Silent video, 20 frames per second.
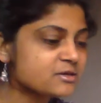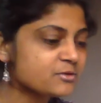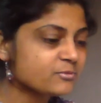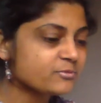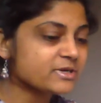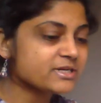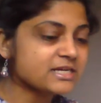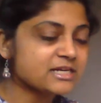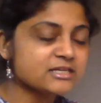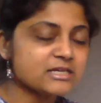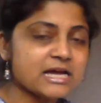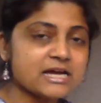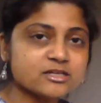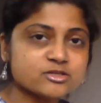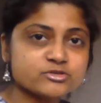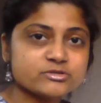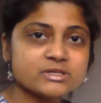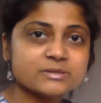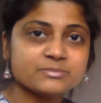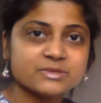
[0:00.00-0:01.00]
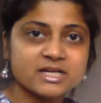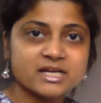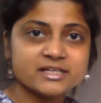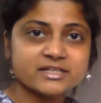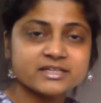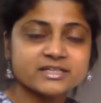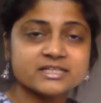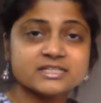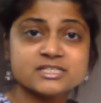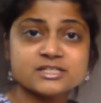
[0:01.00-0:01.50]
When I actually apply
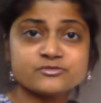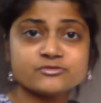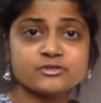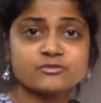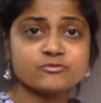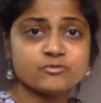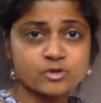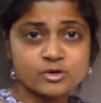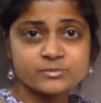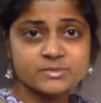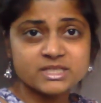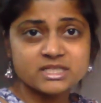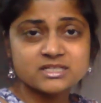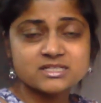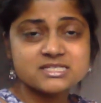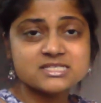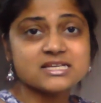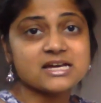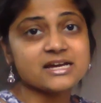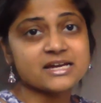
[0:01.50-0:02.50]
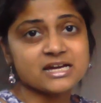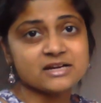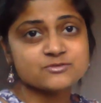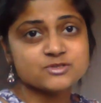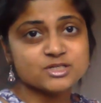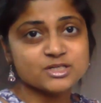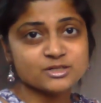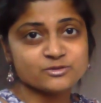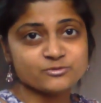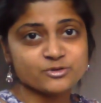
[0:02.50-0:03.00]
it in different formulas, I have
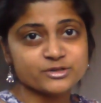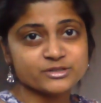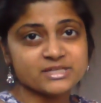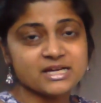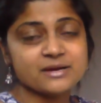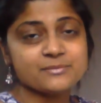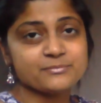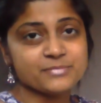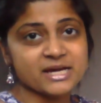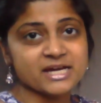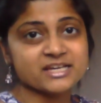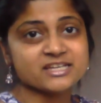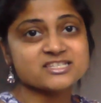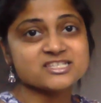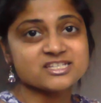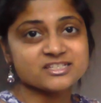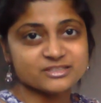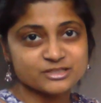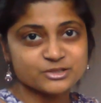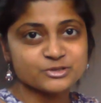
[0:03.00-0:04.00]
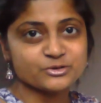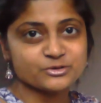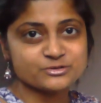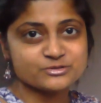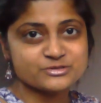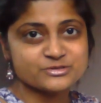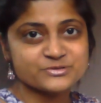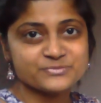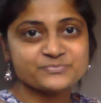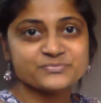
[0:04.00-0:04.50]
to convert that back into
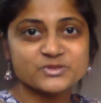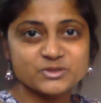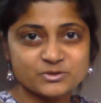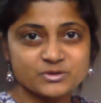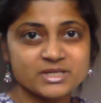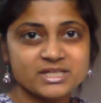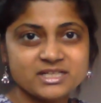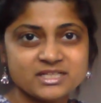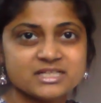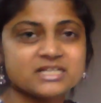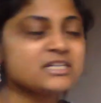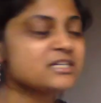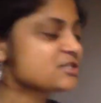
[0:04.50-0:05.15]
liters, okay?